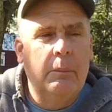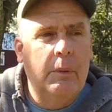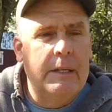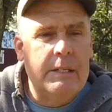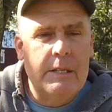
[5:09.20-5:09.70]

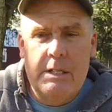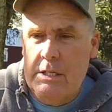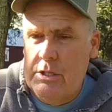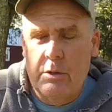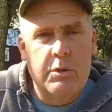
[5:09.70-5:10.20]
what he
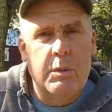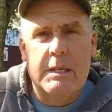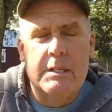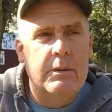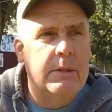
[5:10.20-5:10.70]
just shows you what
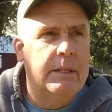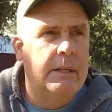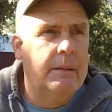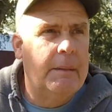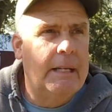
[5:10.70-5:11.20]
he's doing. And
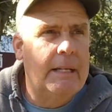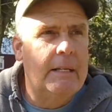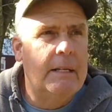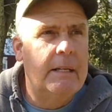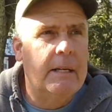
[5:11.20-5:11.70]
man,
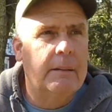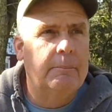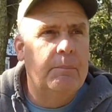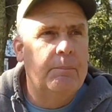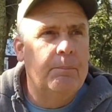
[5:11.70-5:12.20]
he's
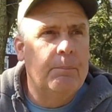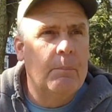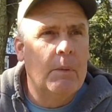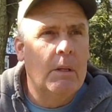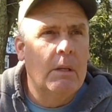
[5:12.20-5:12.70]

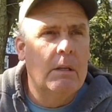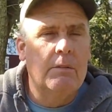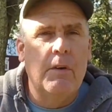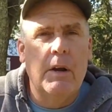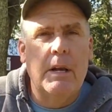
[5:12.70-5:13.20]

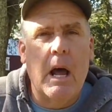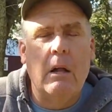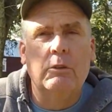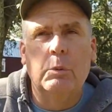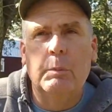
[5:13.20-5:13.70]
a very
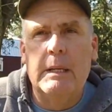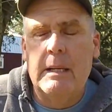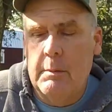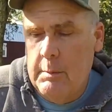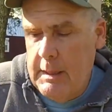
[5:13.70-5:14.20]
knowledgeable
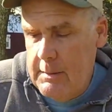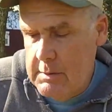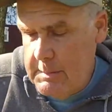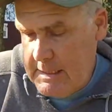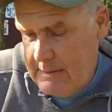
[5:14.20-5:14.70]
beekeeper. But he
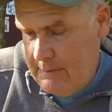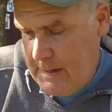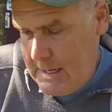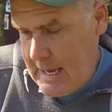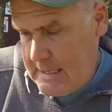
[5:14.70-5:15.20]
was mixing
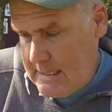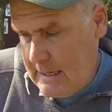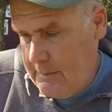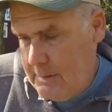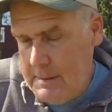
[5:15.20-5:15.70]
feed last
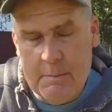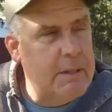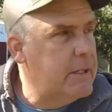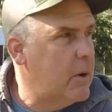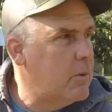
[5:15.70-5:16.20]
night with his
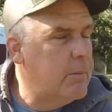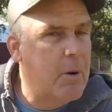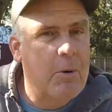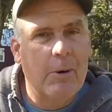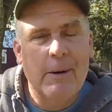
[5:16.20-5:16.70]
Minn Kota
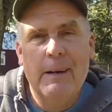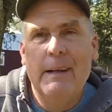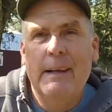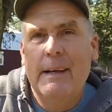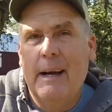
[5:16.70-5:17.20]
motor.
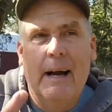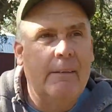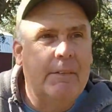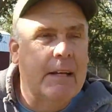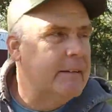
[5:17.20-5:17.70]

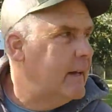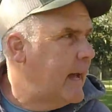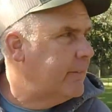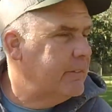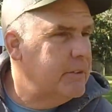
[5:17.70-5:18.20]
I've yet to
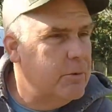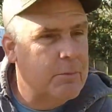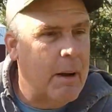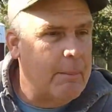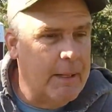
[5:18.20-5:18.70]
have to use
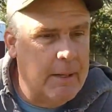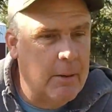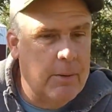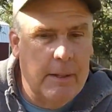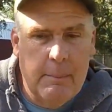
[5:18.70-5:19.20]
my Minn
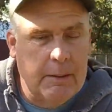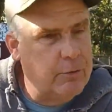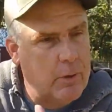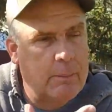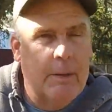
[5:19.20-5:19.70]
Kota in my
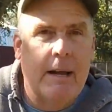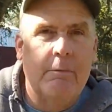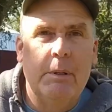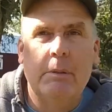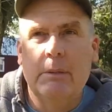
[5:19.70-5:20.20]
drum that
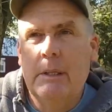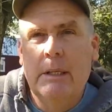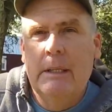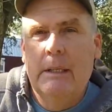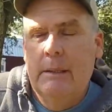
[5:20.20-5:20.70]
I've built
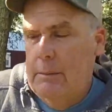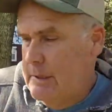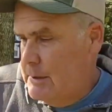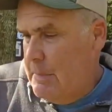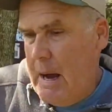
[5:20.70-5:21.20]
with
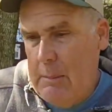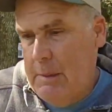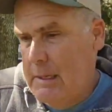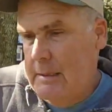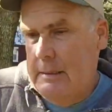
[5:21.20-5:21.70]
the spout,
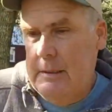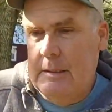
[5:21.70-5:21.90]
because I